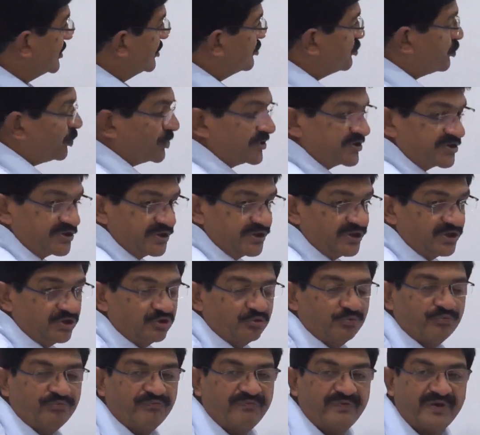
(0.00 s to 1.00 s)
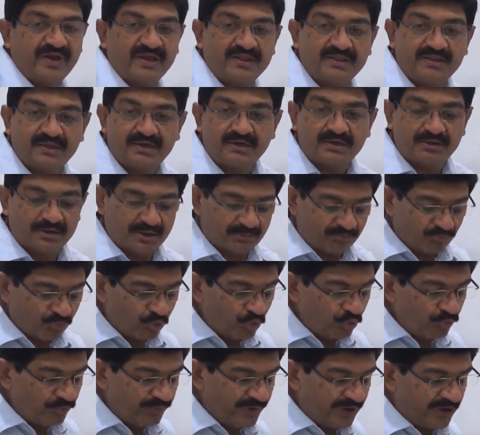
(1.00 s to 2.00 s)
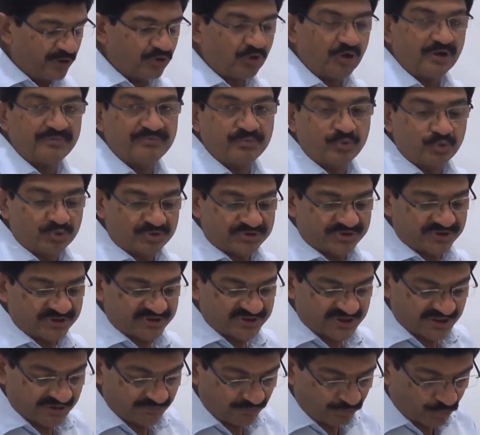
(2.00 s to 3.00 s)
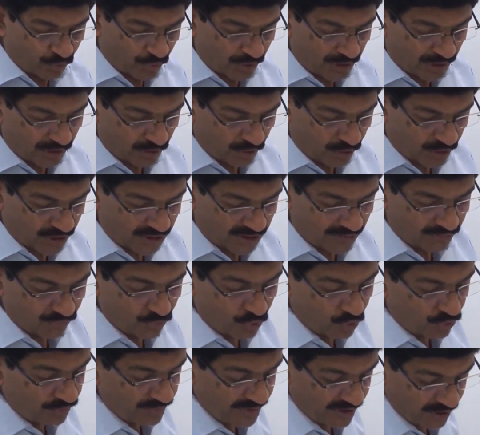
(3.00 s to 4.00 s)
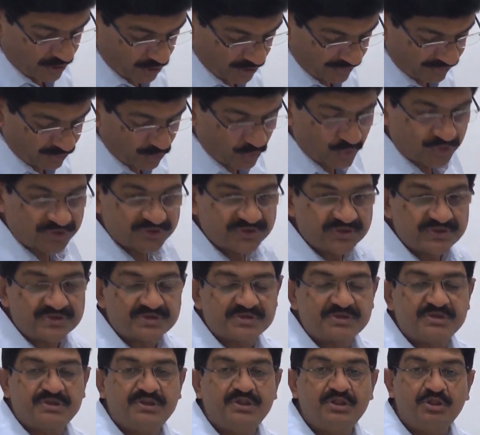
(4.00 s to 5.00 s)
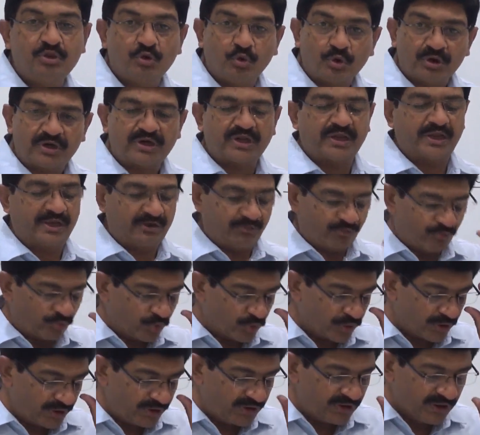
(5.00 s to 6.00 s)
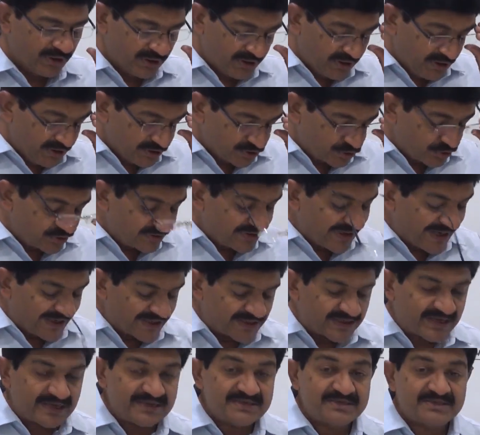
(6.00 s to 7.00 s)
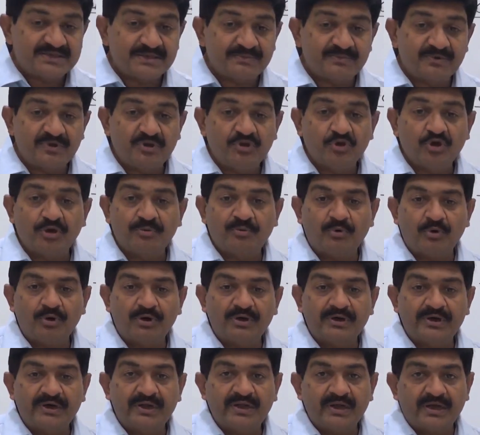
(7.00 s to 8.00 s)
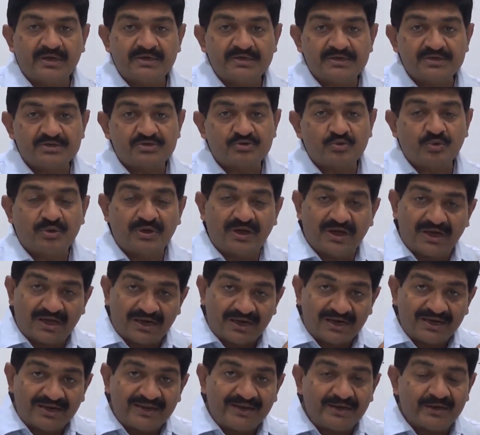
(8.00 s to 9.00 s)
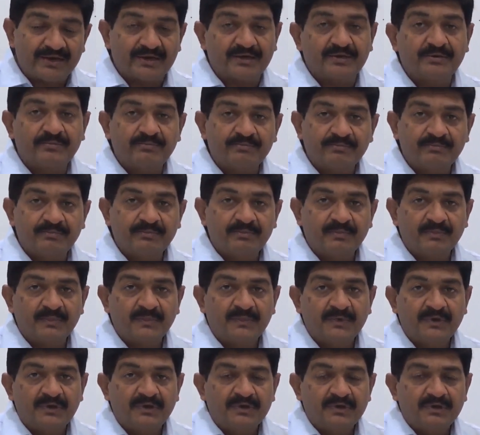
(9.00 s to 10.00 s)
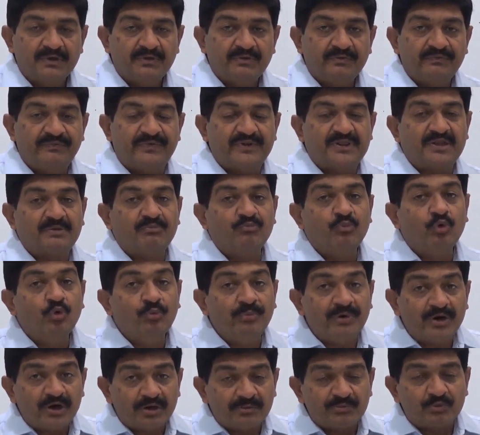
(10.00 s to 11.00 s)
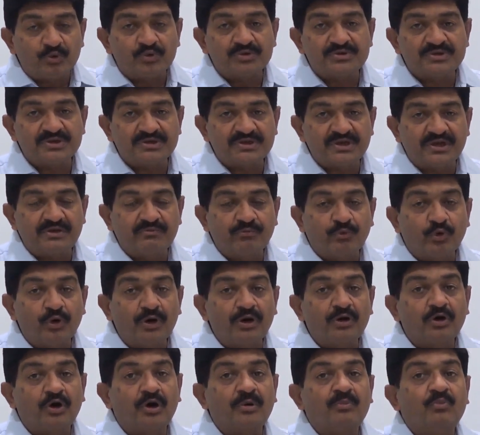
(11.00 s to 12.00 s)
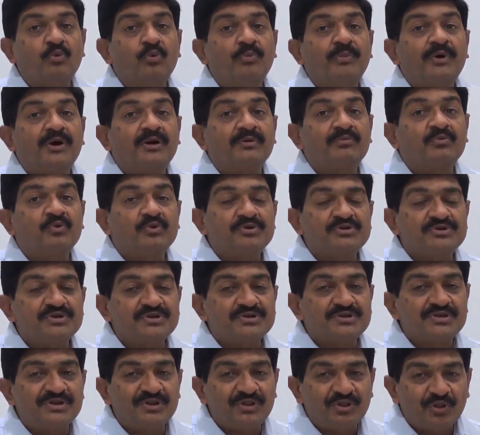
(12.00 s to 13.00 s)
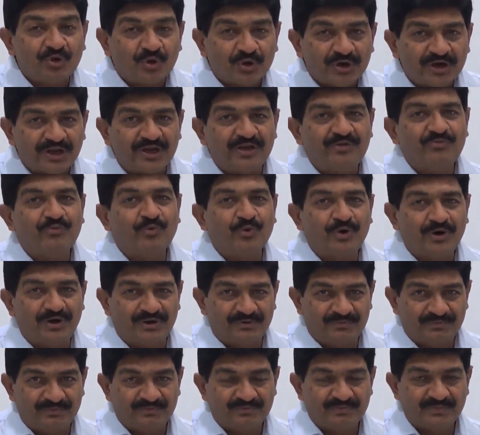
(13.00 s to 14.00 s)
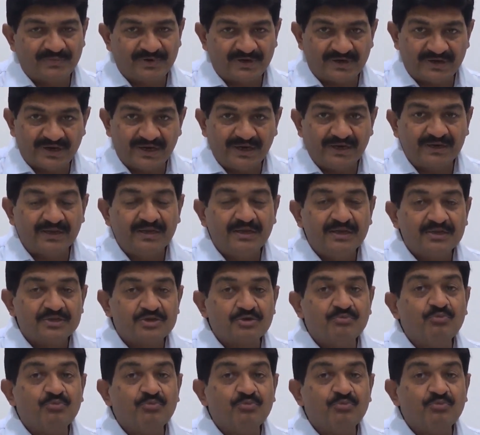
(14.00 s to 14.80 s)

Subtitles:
the question is whether the movement of goods is involved or the movement of goods is not involved. So that concept you have already understood earlier. Whether movement of goods is involved or movement of goods is not involved. Right? So